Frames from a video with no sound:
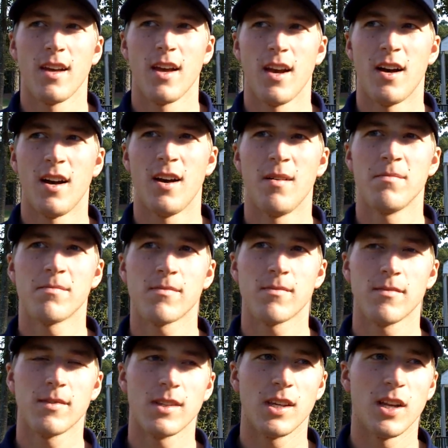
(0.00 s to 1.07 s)
Um,
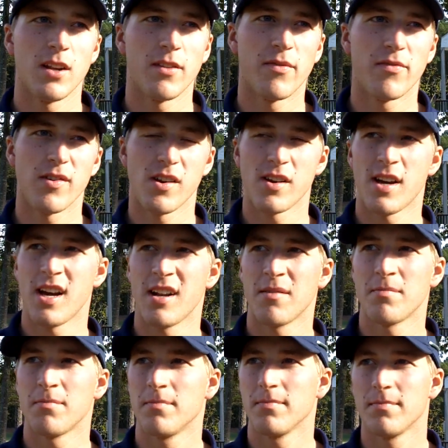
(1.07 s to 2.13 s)
you know, the front
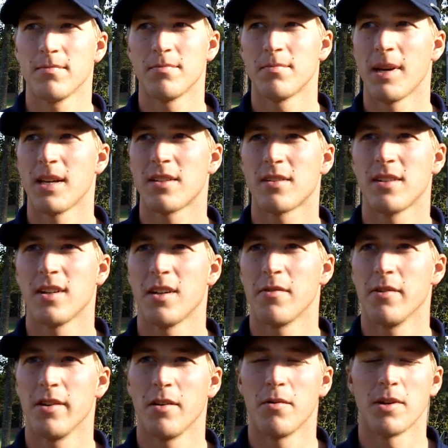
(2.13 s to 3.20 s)
nine basically there
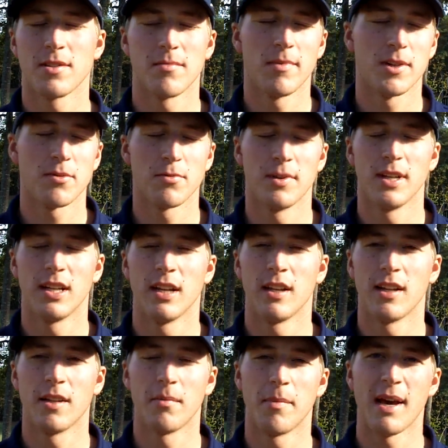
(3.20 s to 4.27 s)
really wasn't much wind. And then
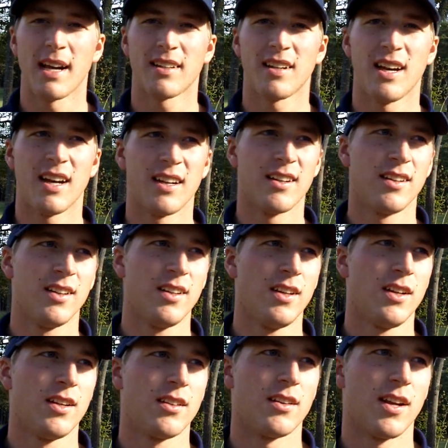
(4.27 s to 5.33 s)
mm -hmm. the mm-hmm. back nine,
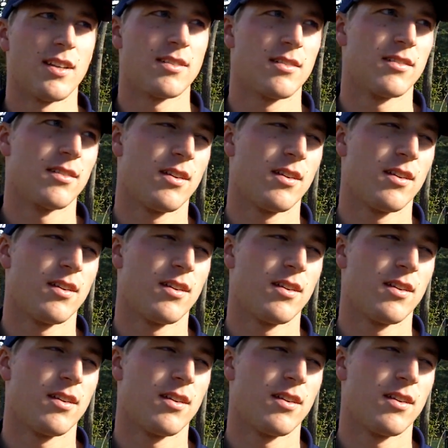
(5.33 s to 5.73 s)
as